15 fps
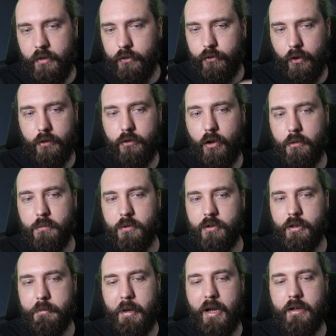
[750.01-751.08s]
So don't
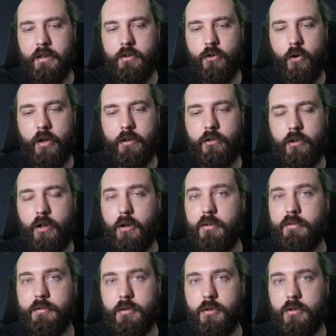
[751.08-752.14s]
worry about it trying to go
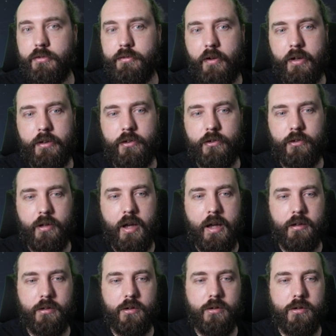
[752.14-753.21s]
for fighters
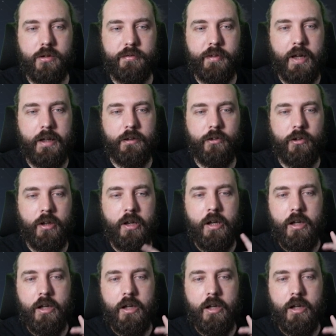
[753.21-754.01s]
and corvettes.